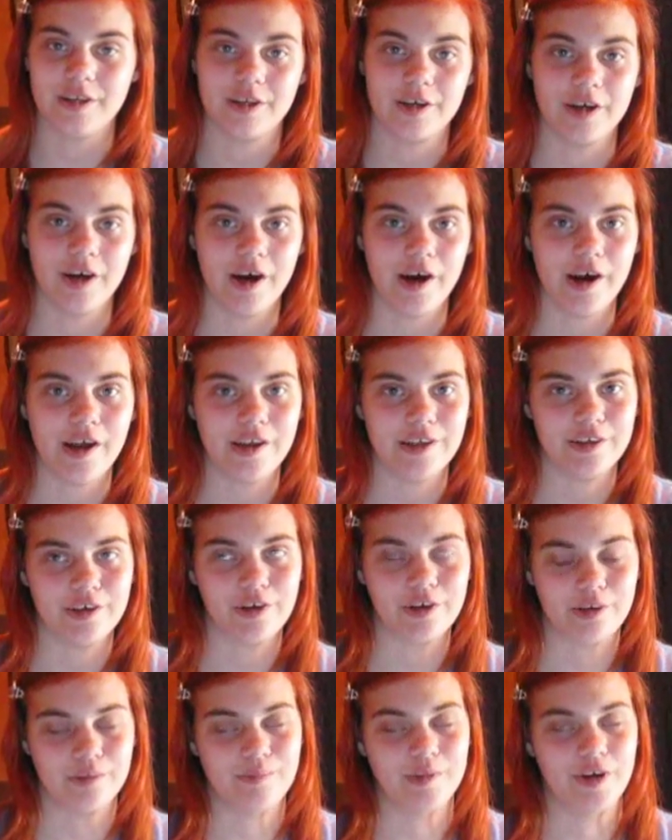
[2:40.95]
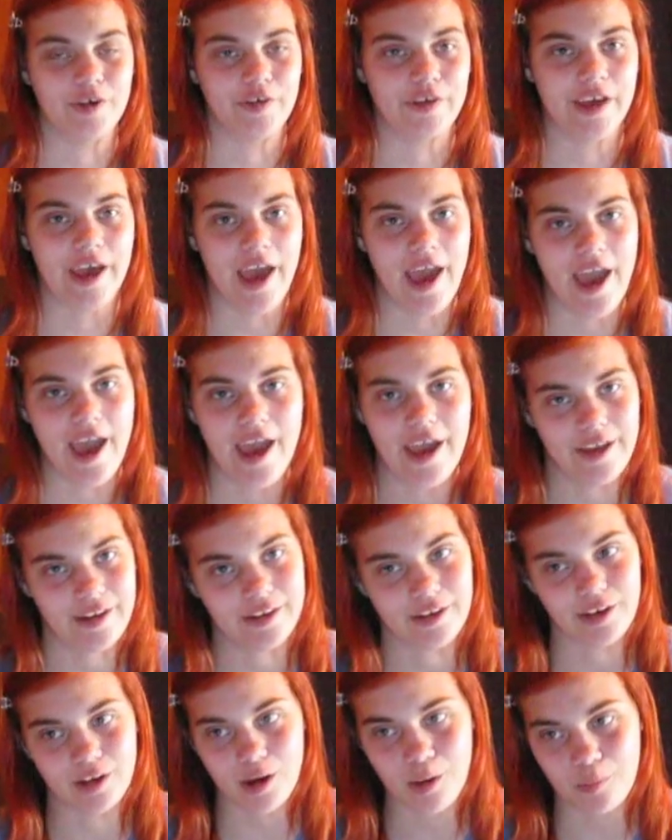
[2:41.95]
good and you're going to be okay and in
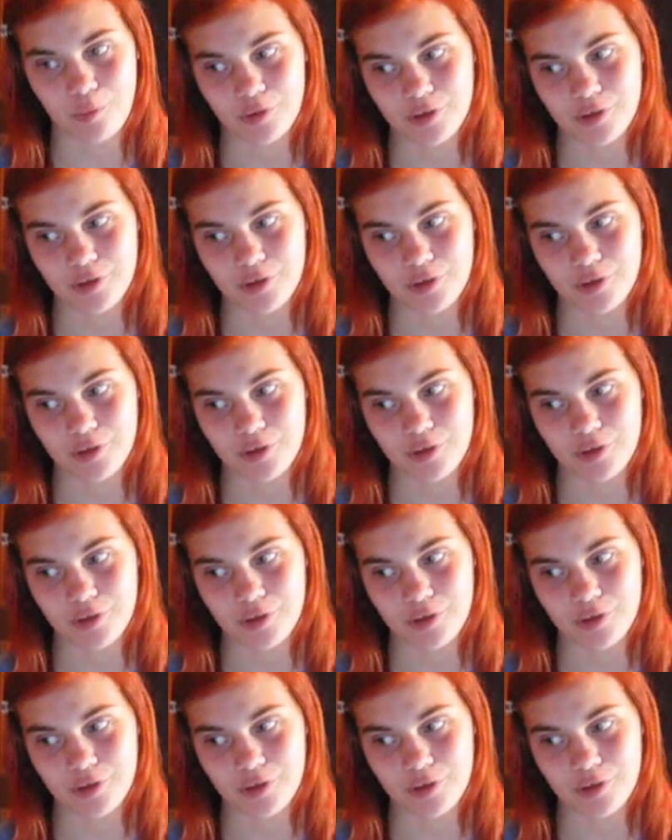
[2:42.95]
a couple